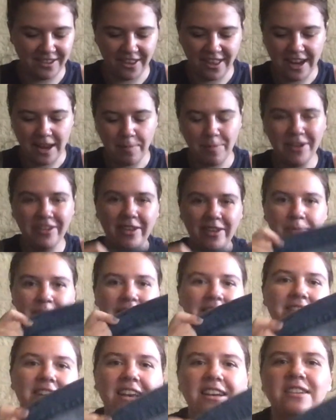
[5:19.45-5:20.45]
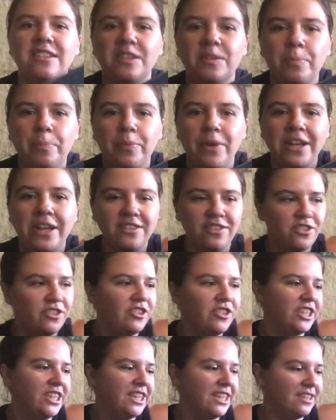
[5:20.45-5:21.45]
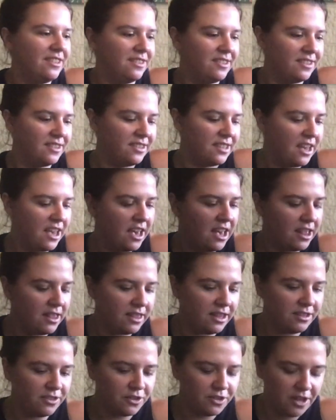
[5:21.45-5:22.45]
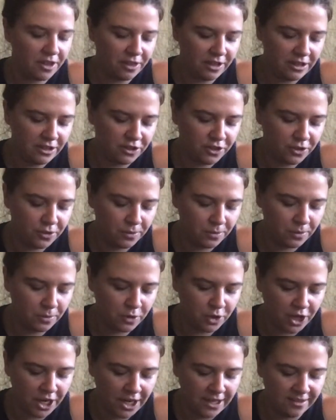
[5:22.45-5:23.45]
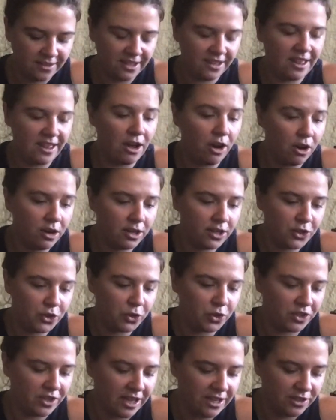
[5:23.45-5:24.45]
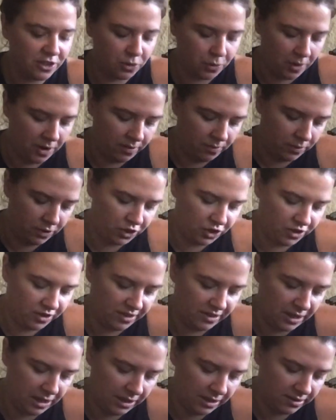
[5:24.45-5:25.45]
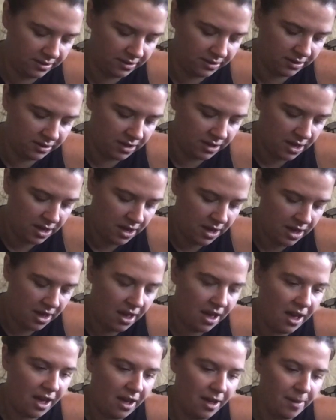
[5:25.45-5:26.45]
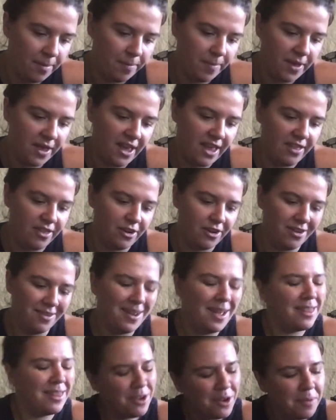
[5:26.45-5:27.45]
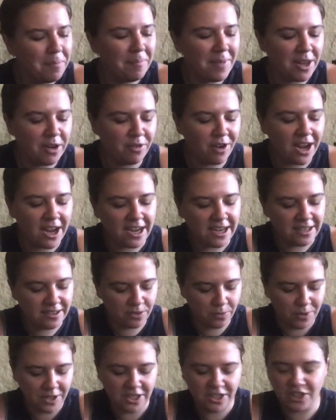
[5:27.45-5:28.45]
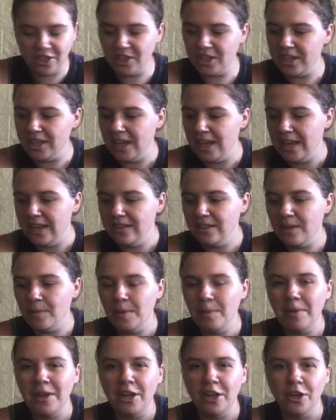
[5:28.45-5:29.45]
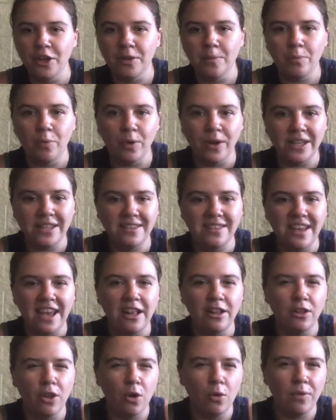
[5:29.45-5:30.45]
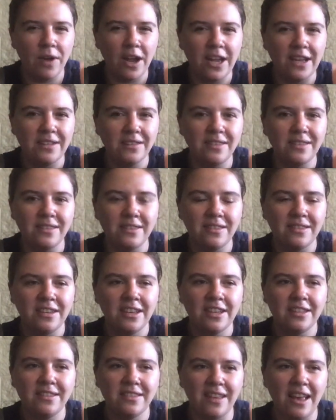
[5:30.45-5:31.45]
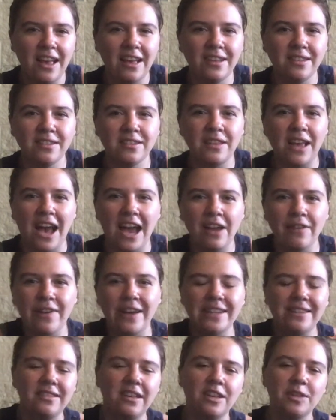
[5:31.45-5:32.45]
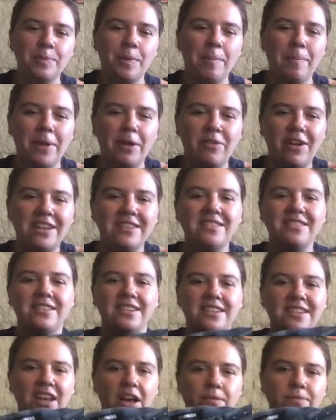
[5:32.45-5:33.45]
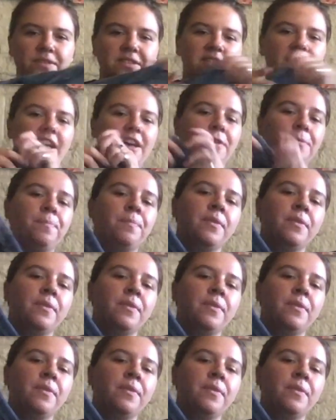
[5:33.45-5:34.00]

then I picked up these Express jeans. These are nothing too crazy. They are size 12, which is nice. And they're a mid-rise, which someone made a good point saying low-rise sells, high-rise sells, but mid-rise is a tough sell,